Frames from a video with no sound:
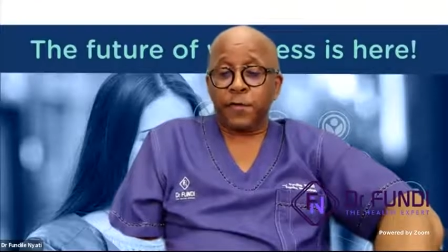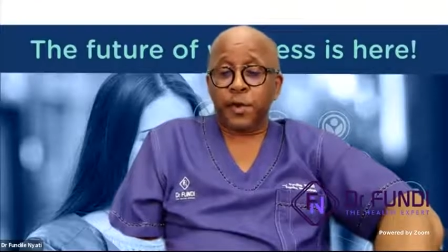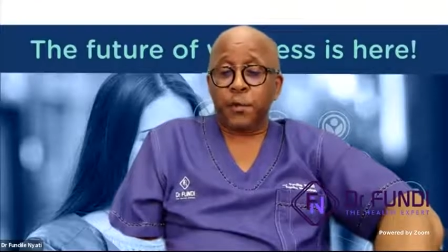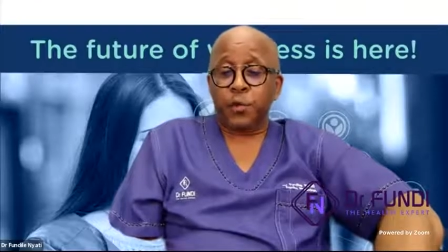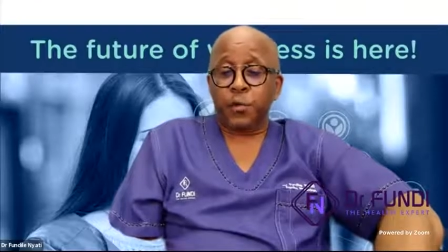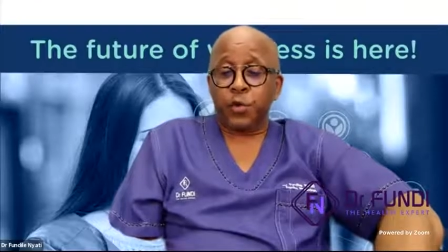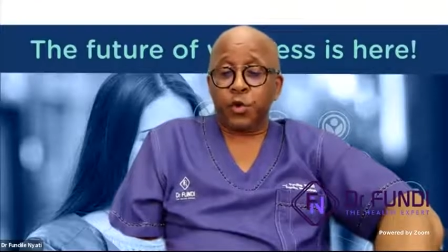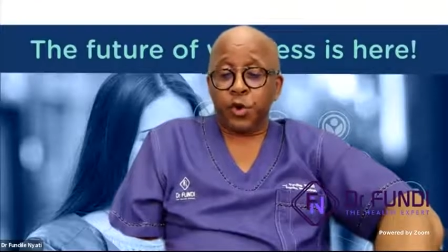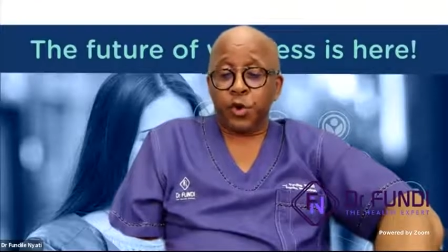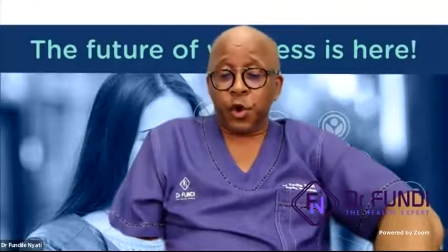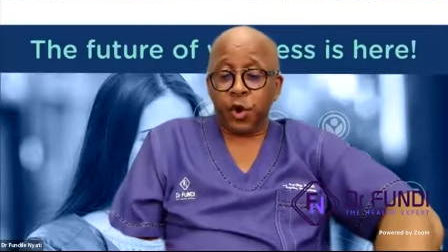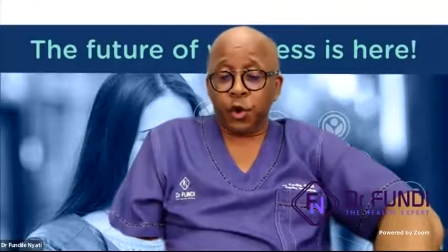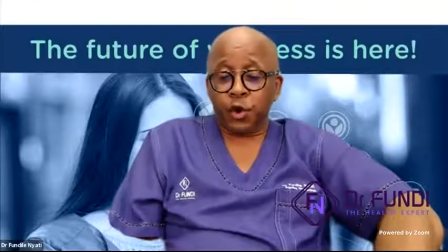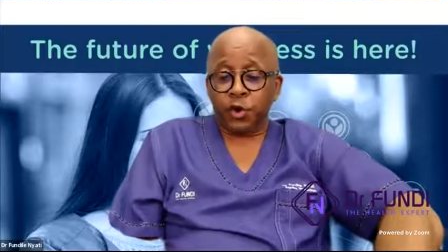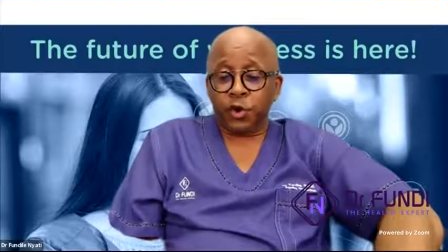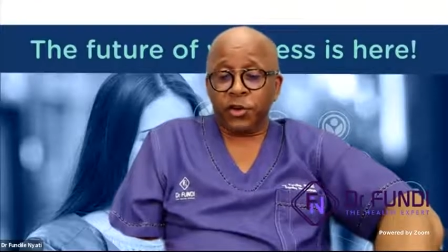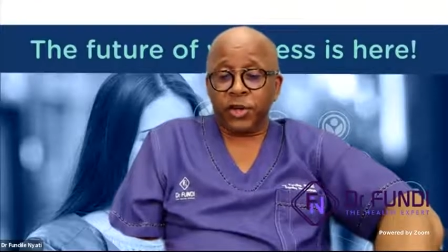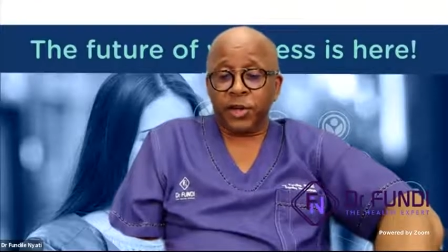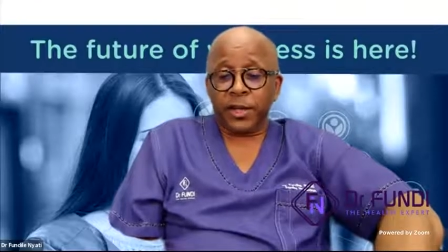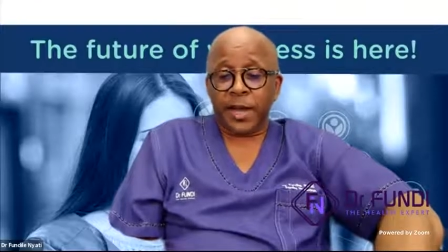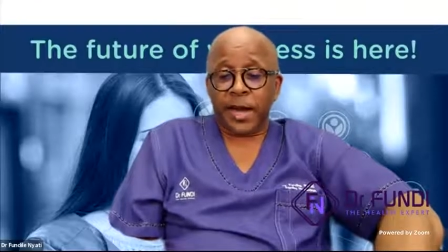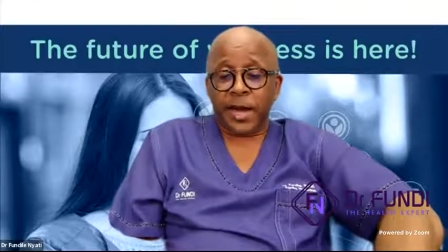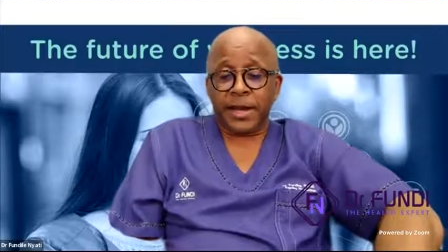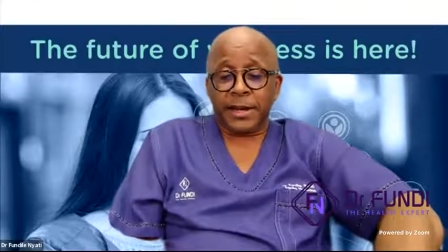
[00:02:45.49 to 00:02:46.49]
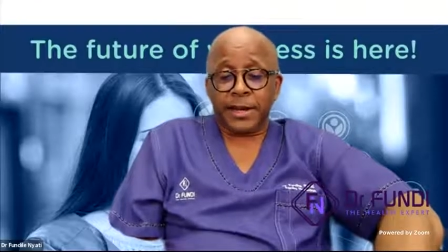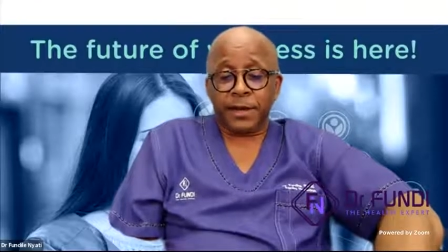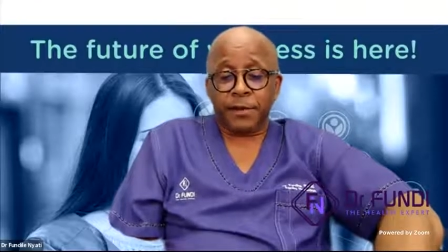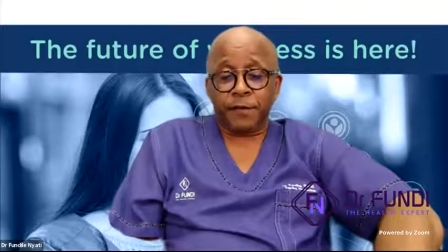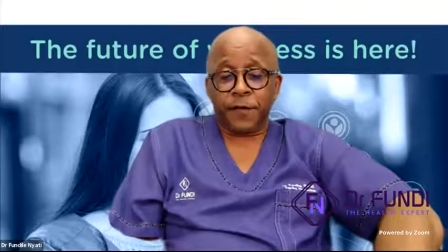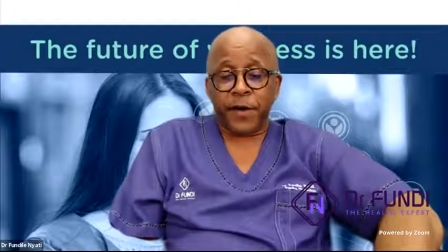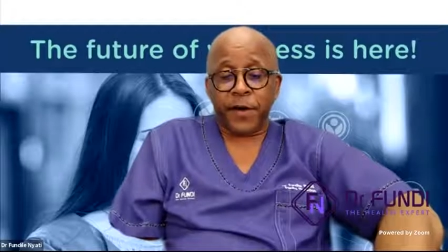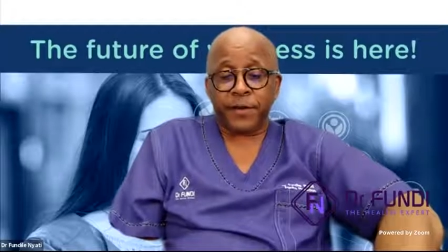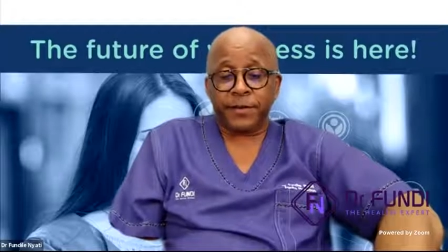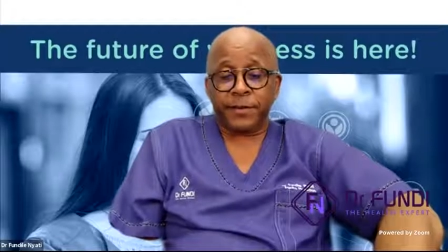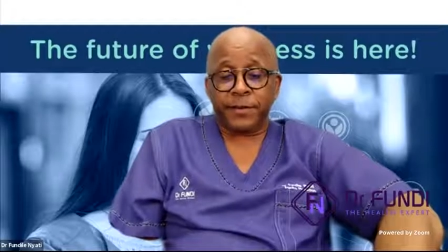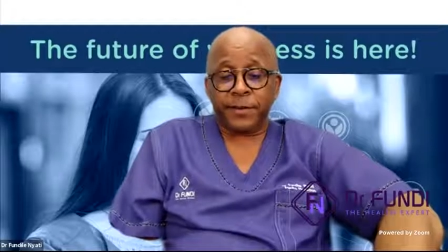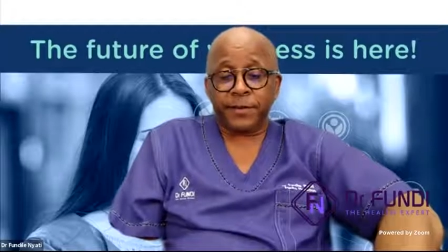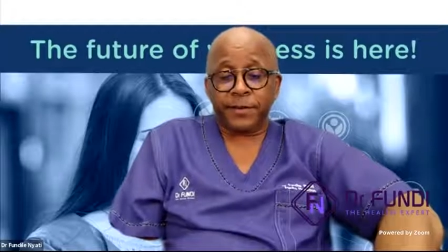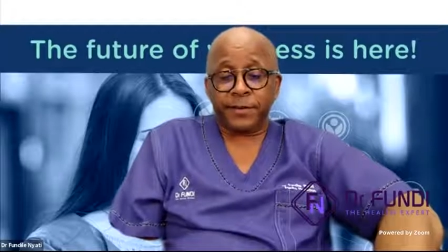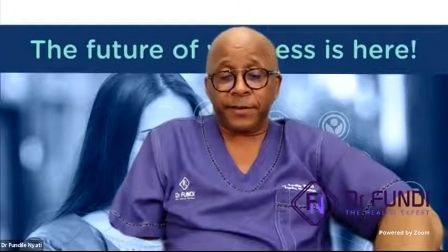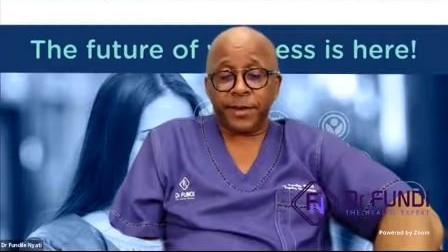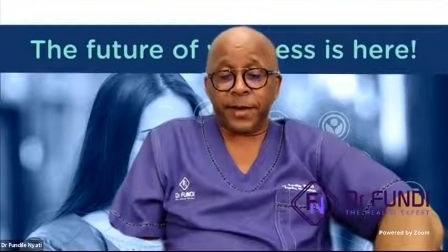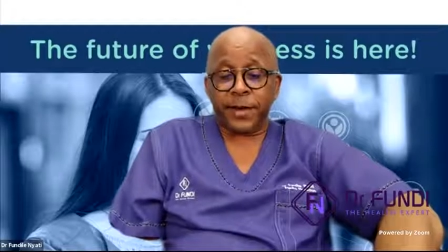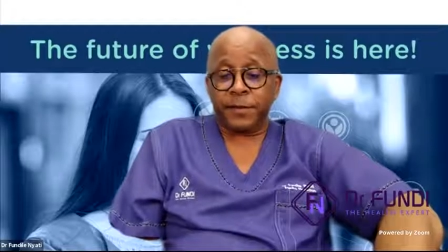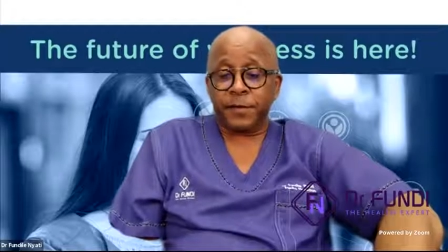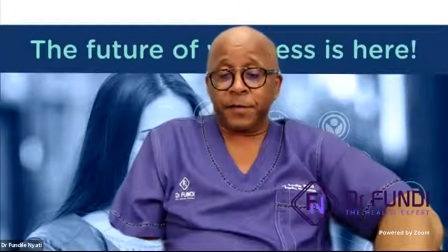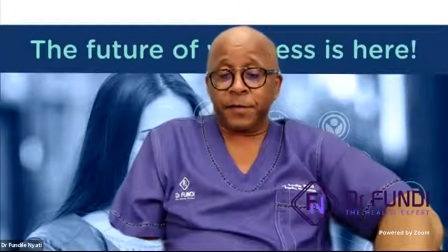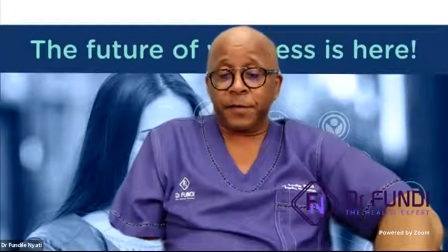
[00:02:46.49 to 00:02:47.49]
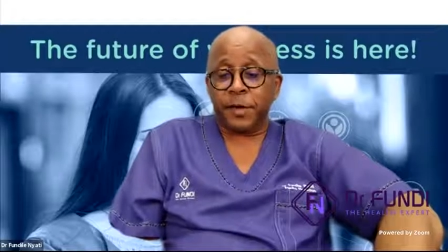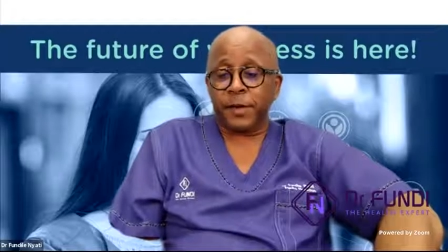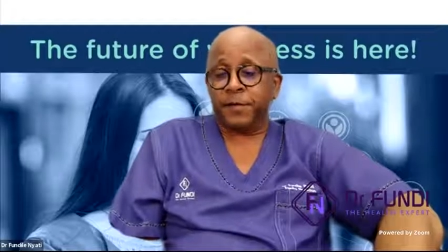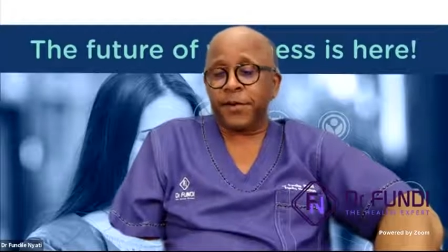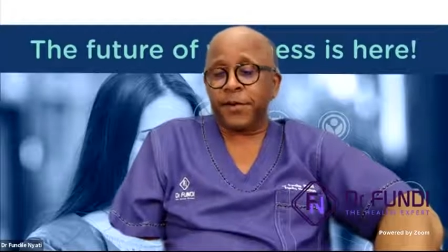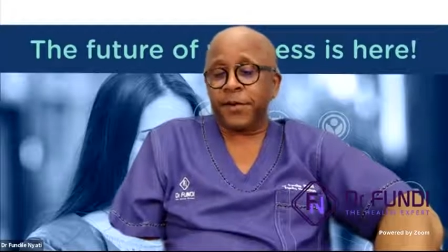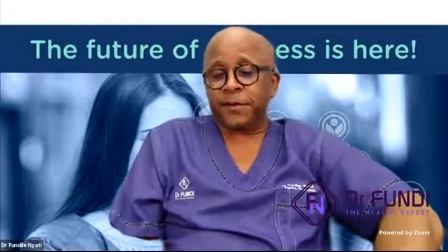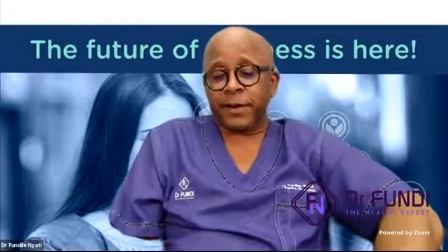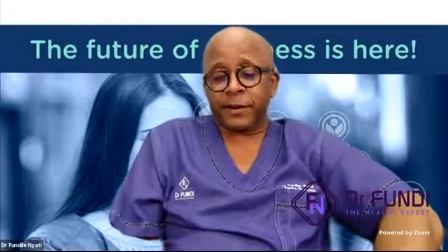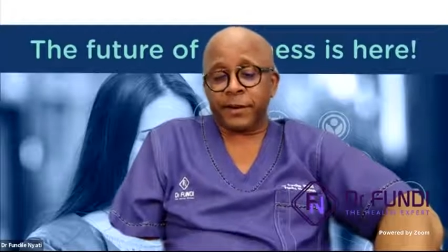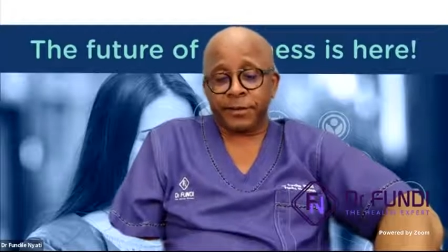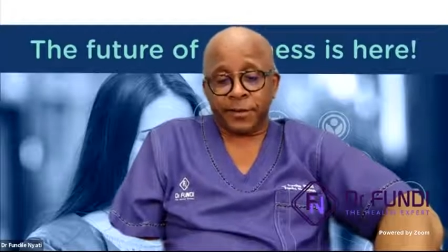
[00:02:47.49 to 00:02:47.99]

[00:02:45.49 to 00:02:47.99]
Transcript: immunology and infectious